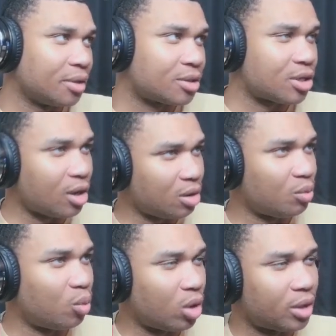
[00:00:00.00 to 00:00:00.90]

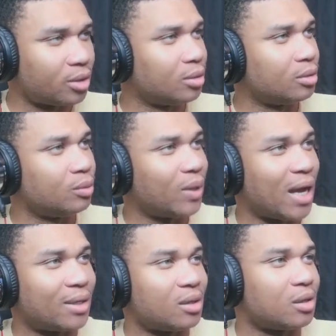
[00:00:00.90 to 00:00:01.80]
Turn 1, we
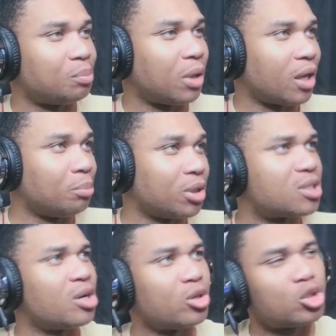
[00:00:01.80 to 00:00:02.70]
got nothing to play, but
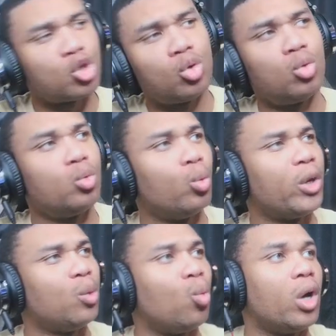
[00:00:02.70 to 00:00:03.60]
turn 2,
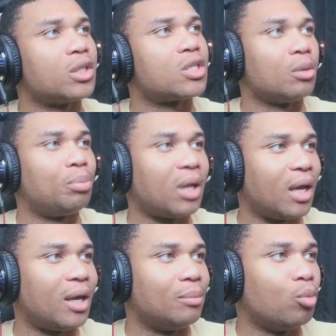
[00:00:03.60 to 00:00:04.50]
we want to
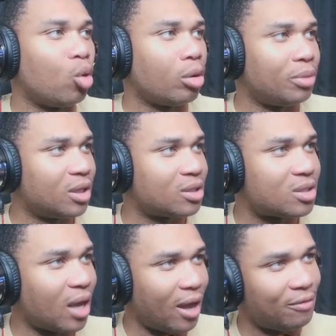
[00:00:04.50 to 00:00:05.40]
play
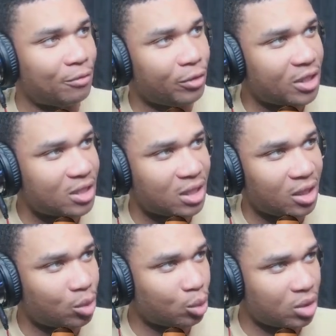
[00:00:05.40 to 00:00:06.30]
Morbius. Every
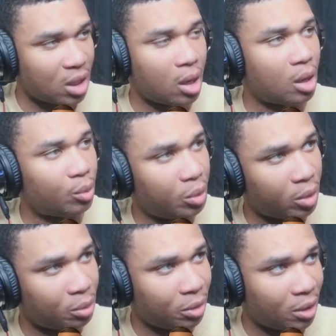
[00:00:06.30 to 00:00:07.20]
single time we
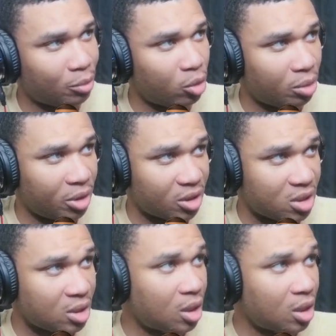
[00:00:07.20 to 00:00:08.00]
want to play Morbius.